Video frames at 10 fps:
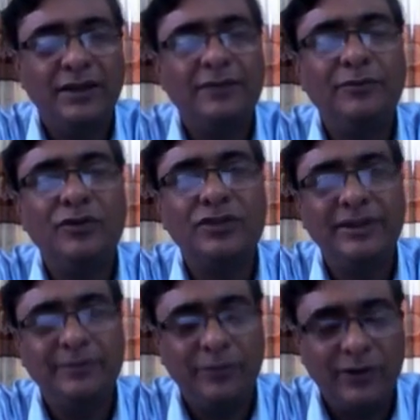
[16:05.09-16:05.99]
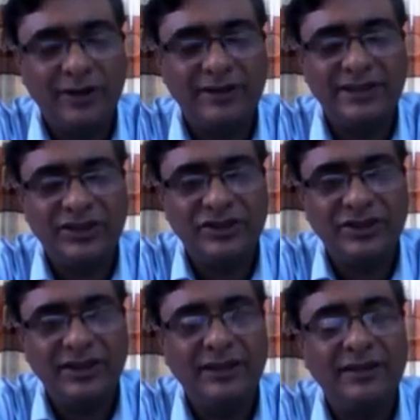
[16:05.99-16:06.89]
the most important
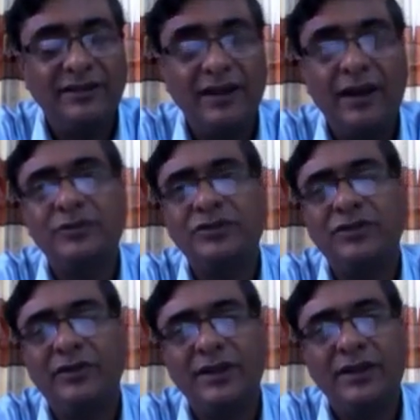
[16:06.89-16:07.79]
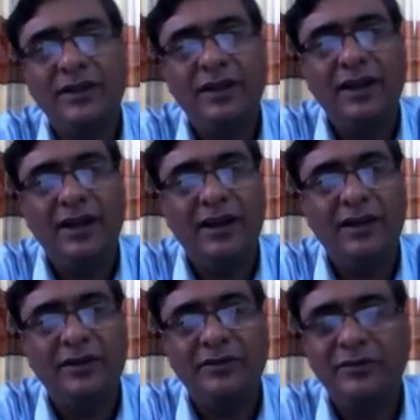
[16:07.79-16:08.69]
section in terms of
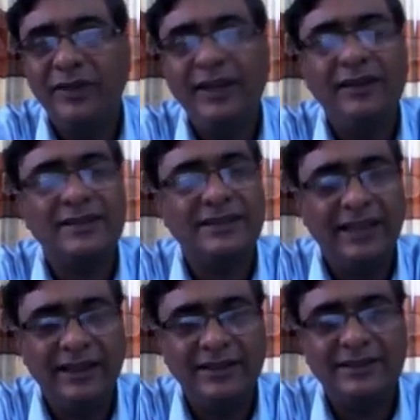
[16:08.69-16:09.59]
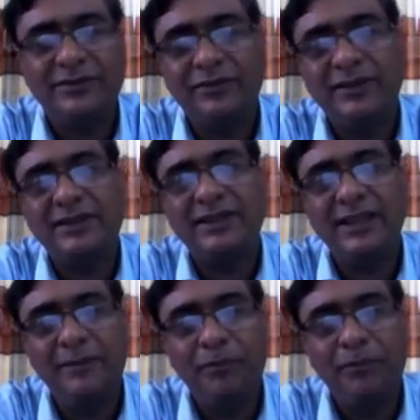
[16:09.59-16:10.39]
various things. Firstly,